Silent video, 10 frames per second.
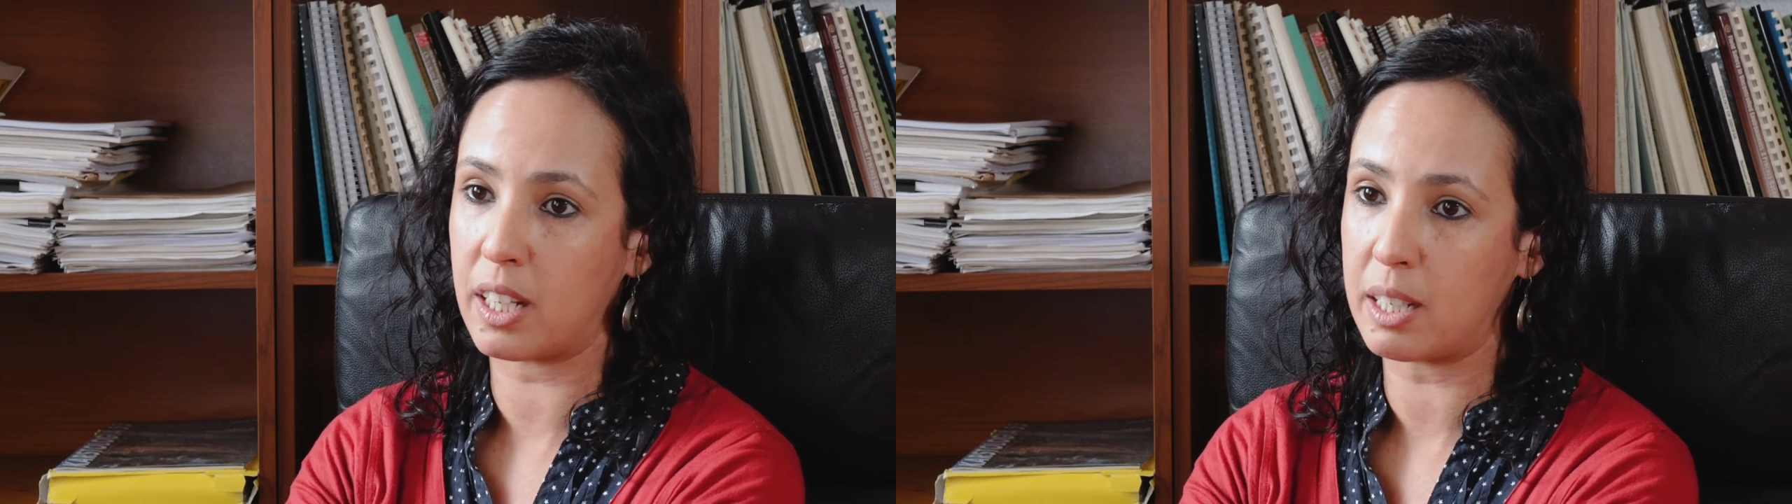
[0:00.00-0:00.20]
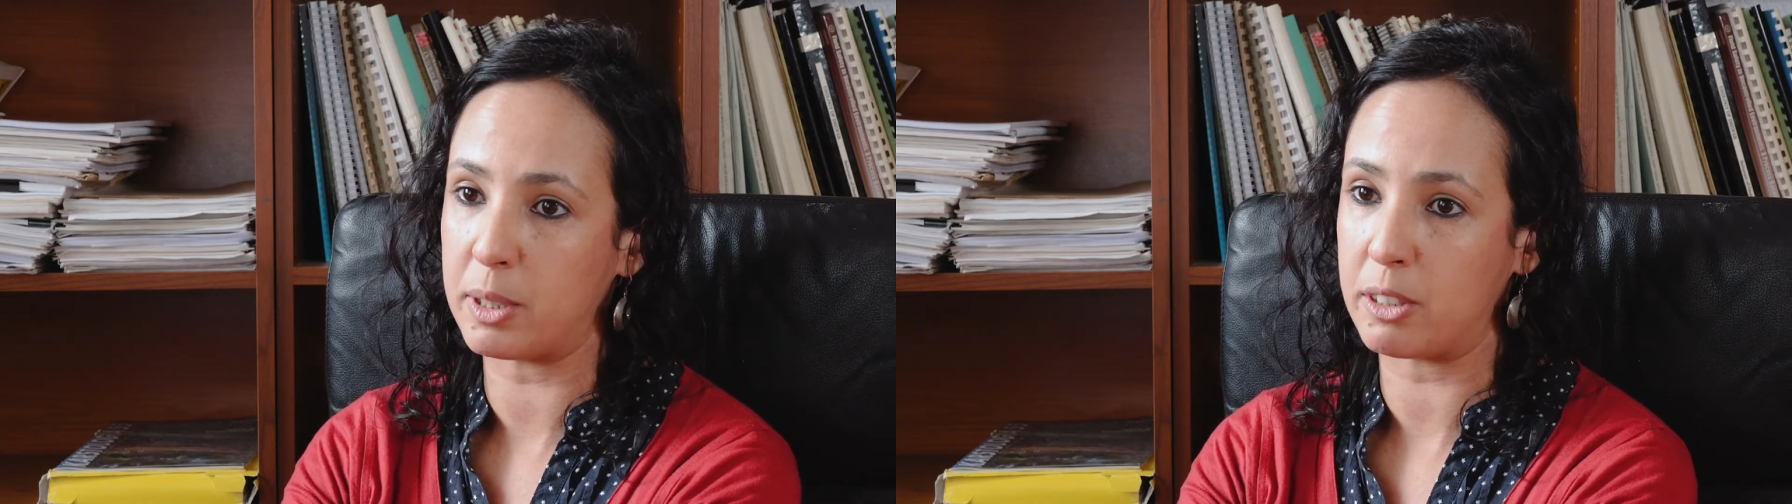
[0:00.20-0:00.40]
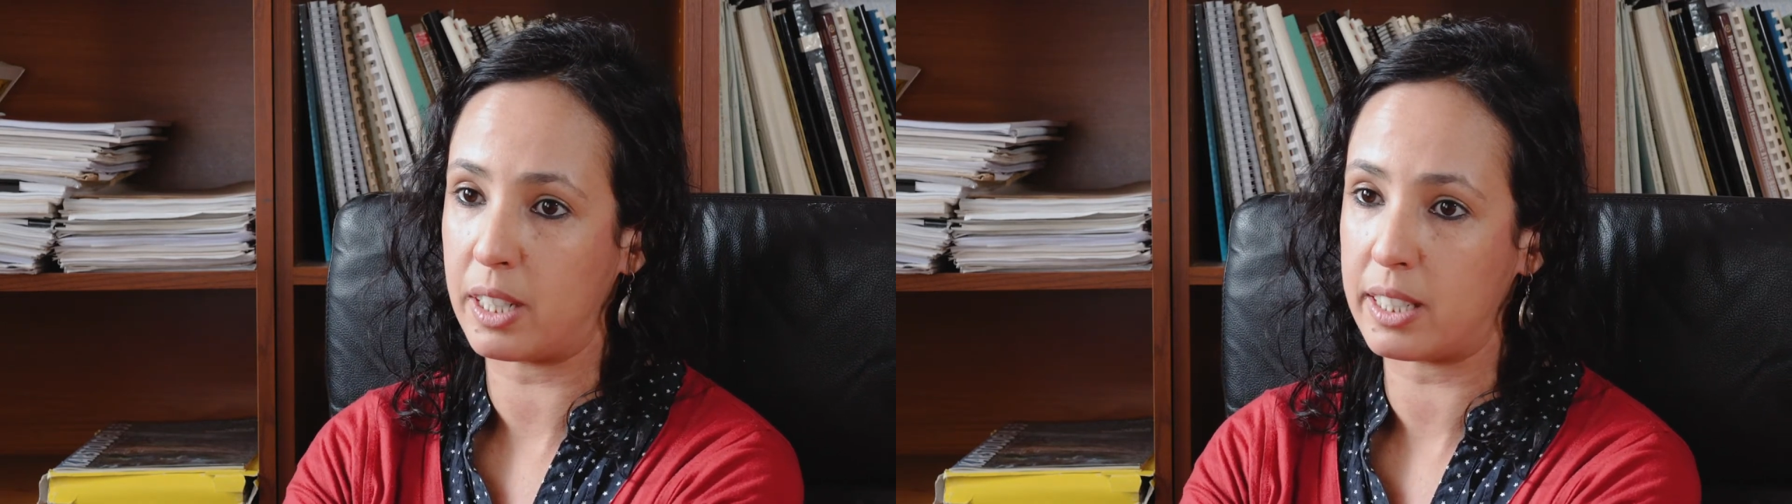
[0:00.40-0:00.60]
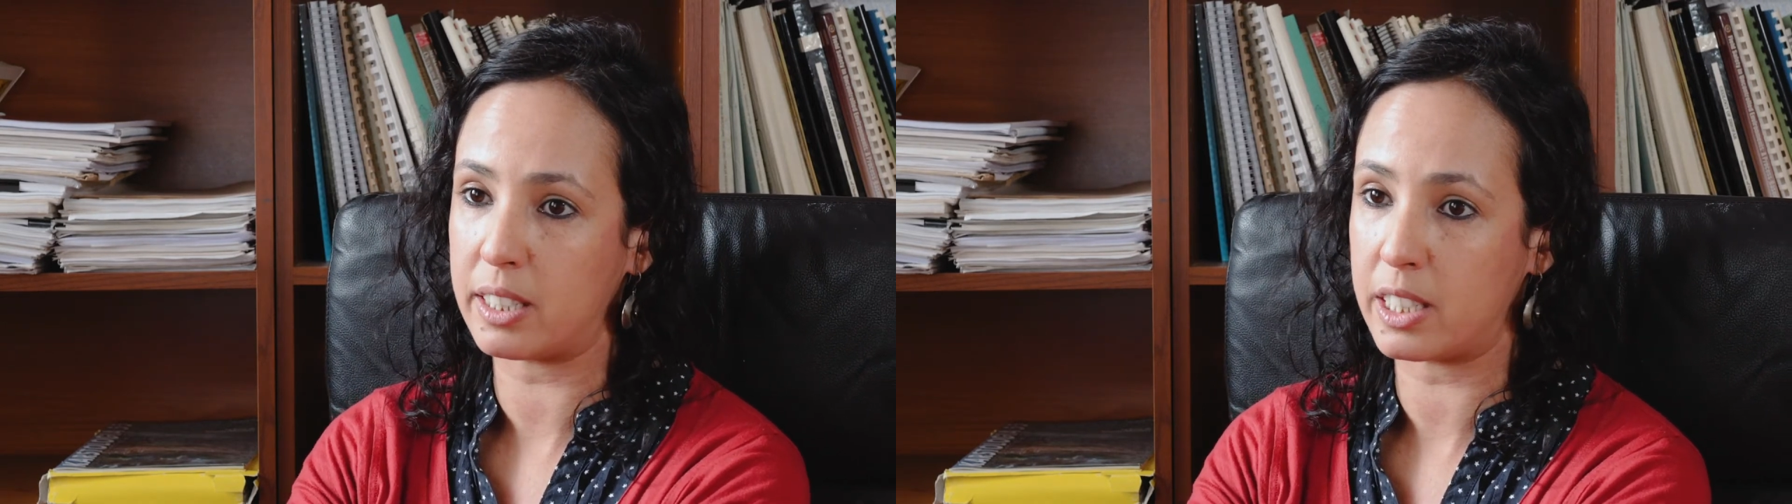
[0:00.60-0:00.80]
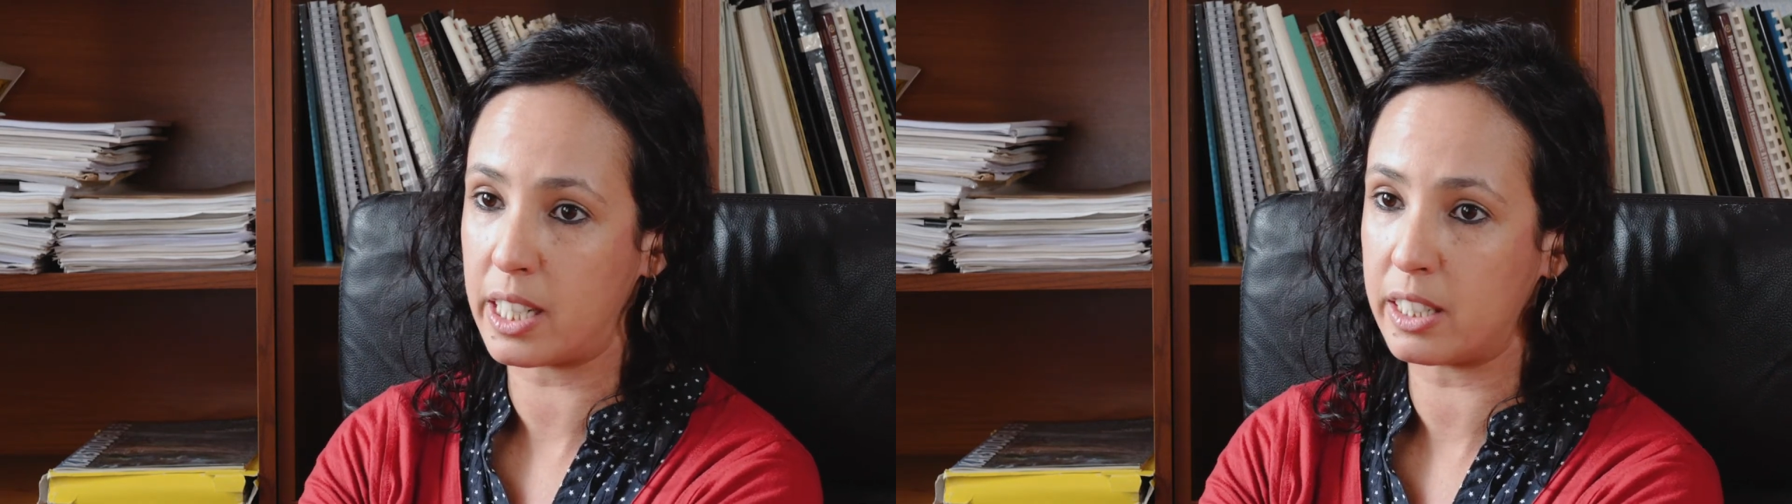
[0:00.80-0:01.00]

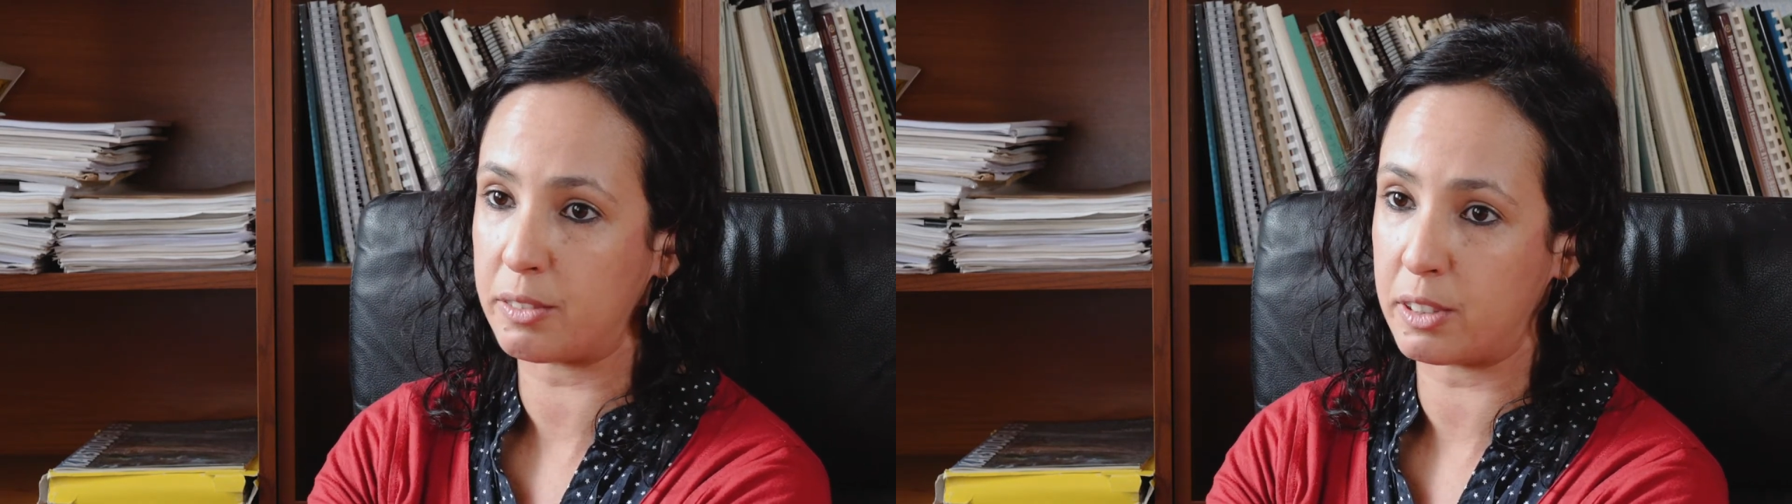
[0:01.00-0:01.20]
climate-related change